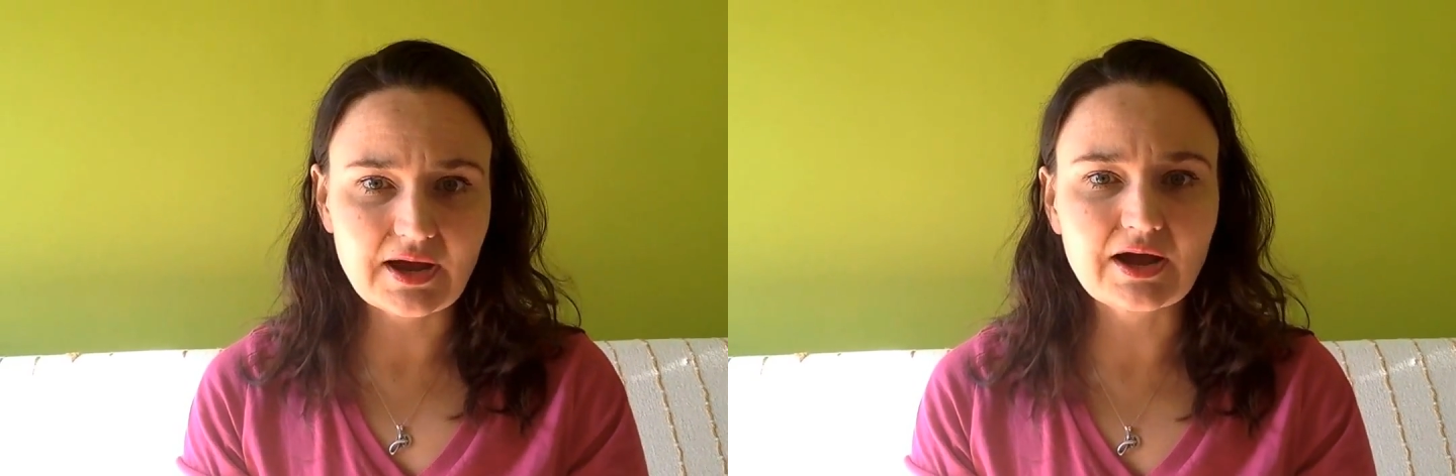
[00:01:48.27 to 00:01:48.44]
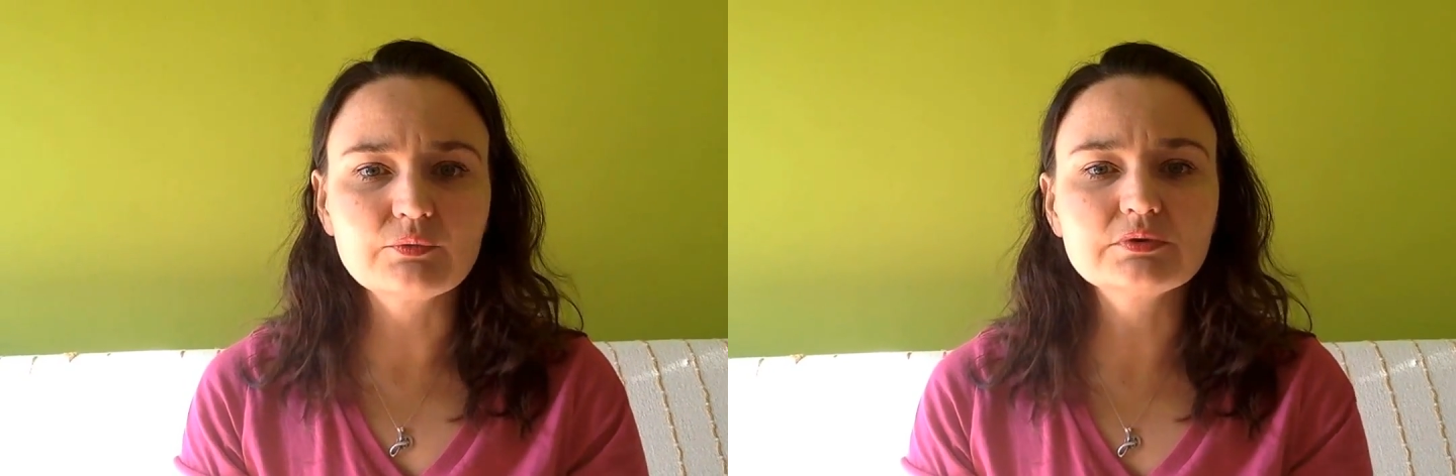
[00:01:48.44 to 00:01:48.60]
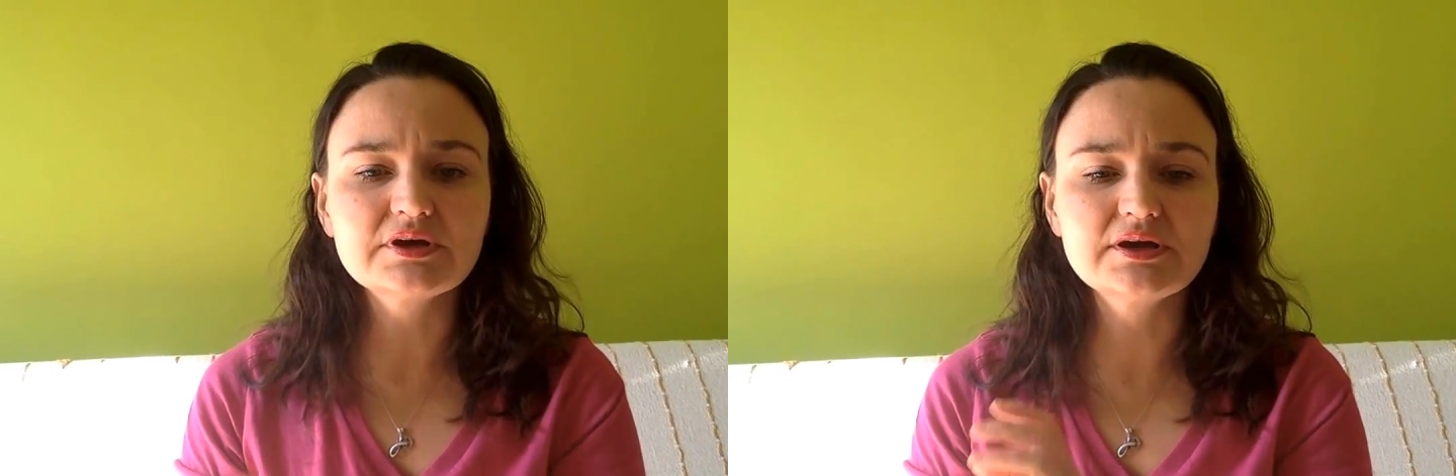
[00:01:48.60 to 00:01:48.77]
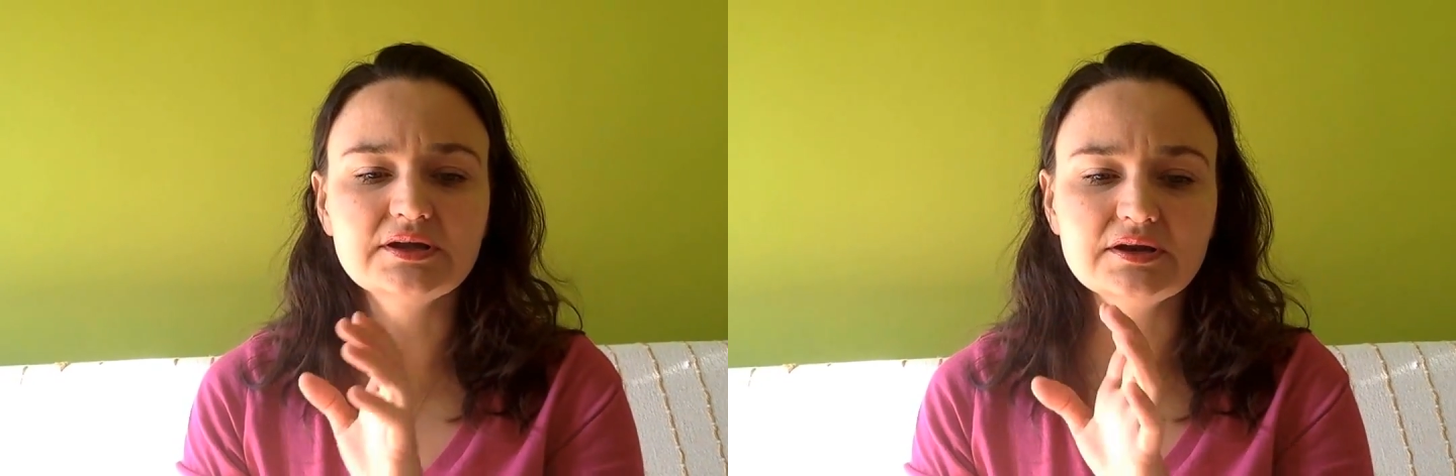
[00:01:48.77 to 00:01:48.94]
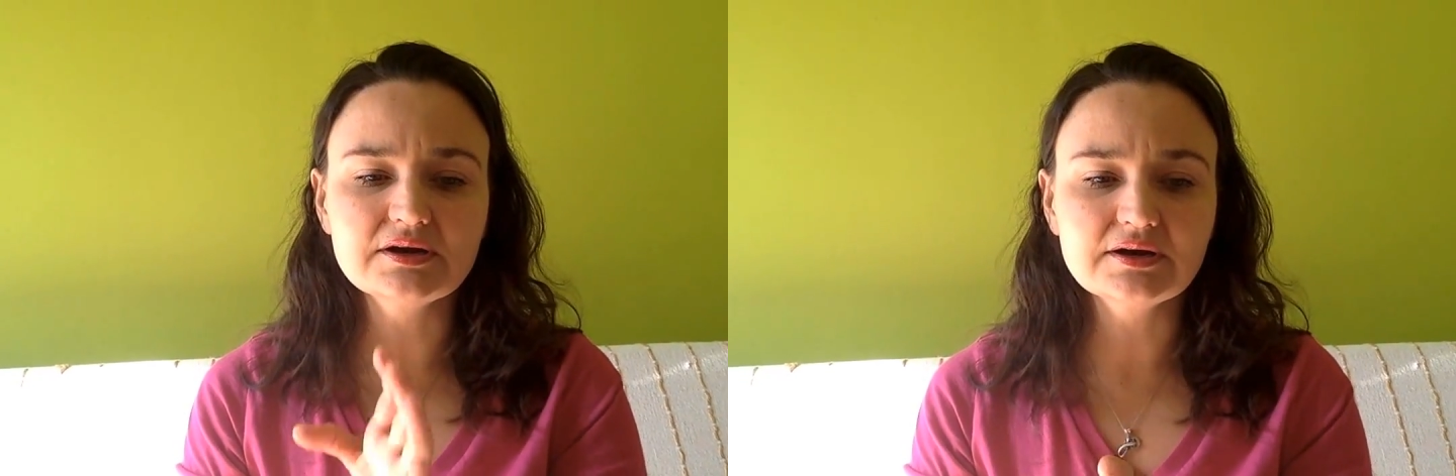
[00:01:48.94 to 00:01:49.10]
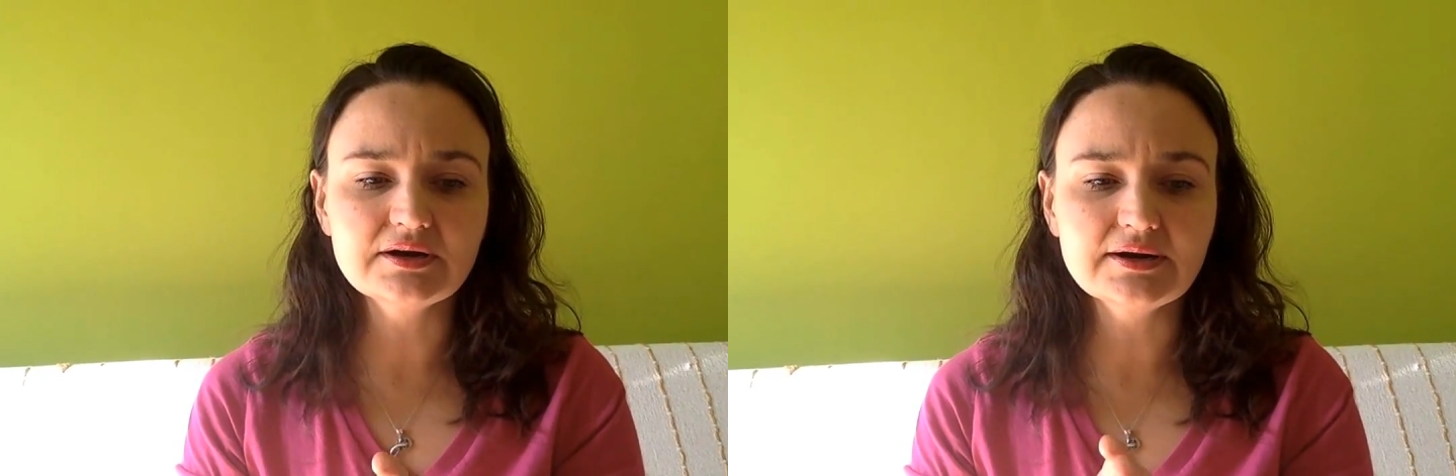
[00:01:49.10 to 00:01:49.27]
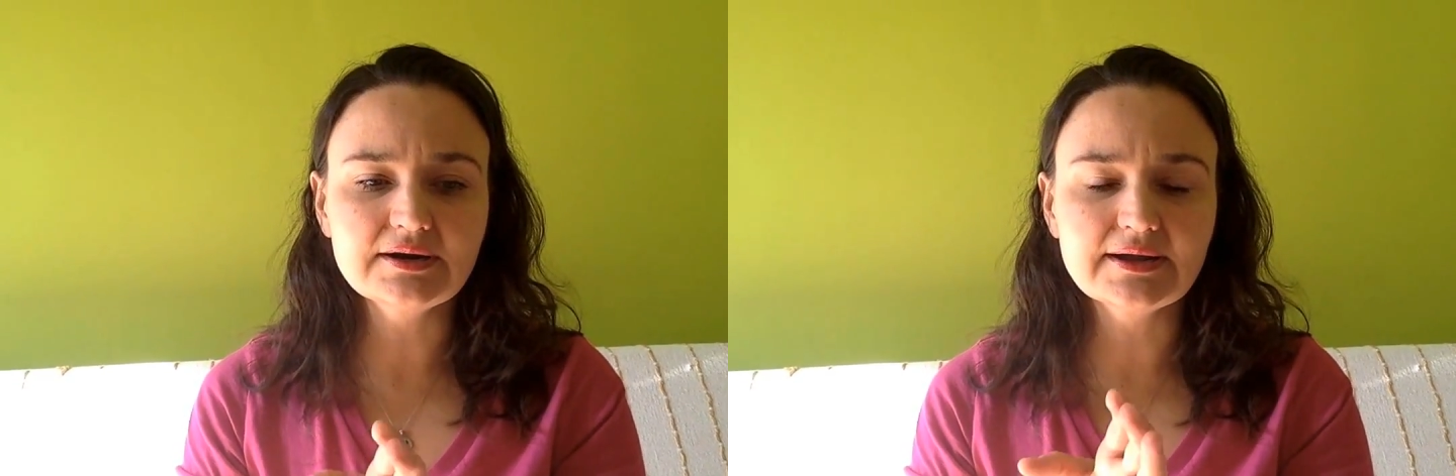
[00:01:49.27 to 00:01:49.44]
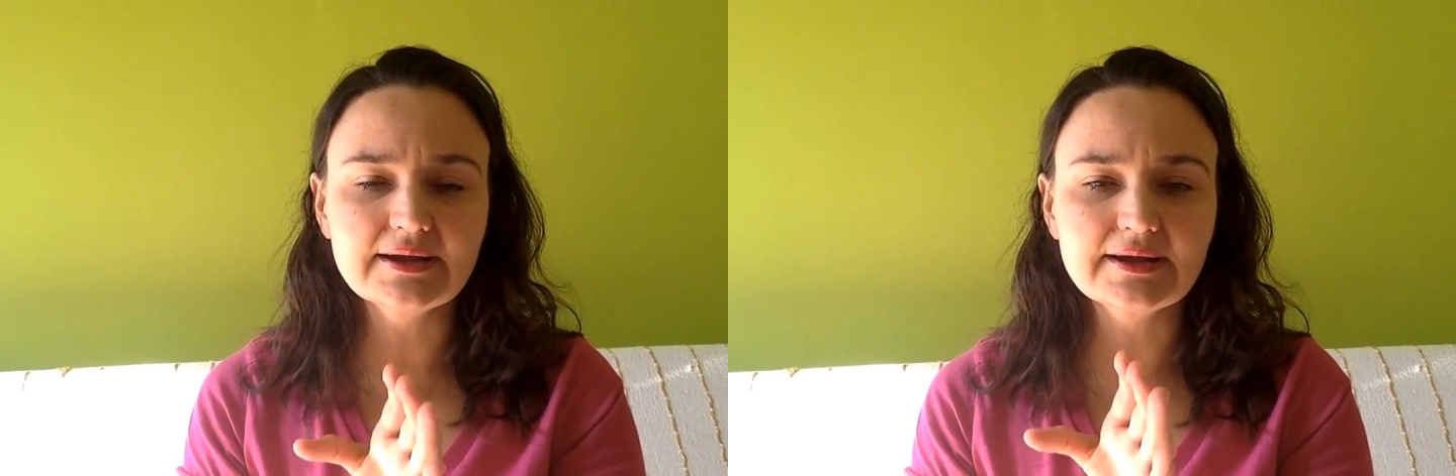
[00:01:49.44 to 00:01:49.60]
I would either